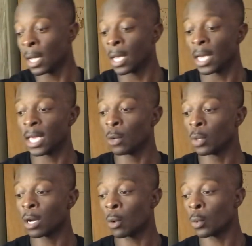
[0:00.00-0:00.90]
and here we
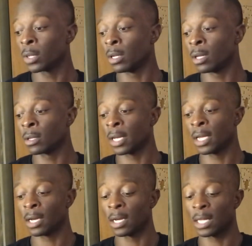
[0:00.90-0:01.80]
go with the other
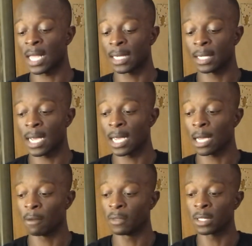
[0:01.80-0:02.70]
handgun light that I
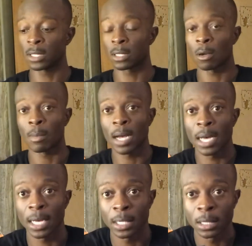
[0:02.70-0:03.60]
have. This is on
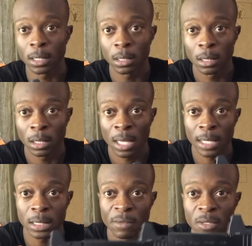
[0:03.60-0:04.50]
my Block
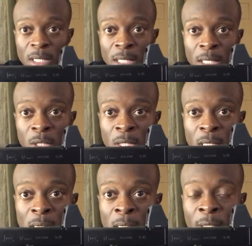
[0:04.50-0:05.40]
17
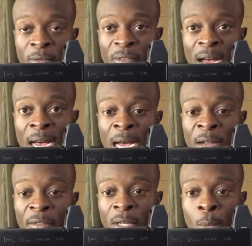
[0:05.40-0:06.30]
Gen
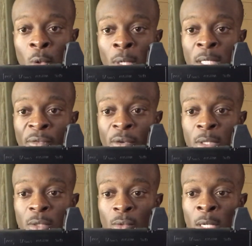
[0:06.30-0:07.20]
5 MOS front
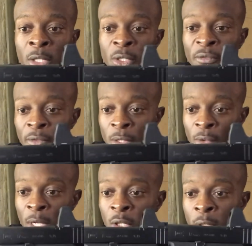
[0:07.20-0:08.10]

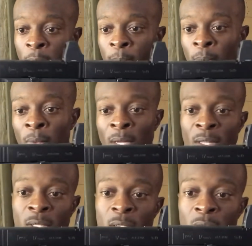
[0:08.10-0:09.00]
serrations.
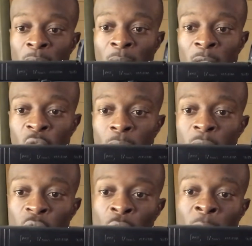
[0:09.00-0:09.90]
This is the
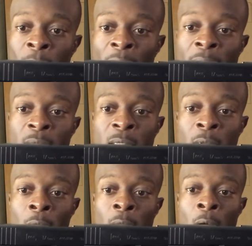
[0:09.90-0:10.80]
Streamlight
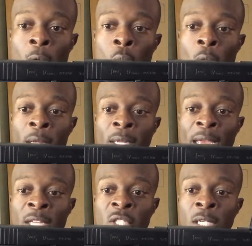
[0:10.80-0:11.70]
TLR1
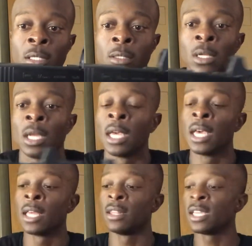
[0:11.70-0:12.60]
HL.
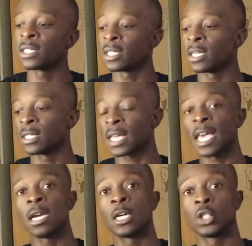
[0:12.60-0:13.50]
This is
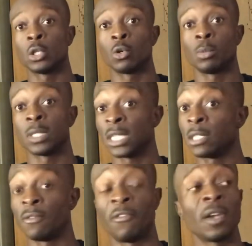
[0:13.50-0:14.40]
800 lumens. It's
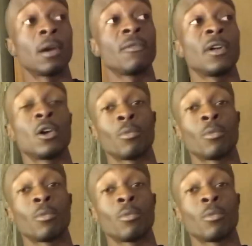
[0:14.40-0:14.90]
very, very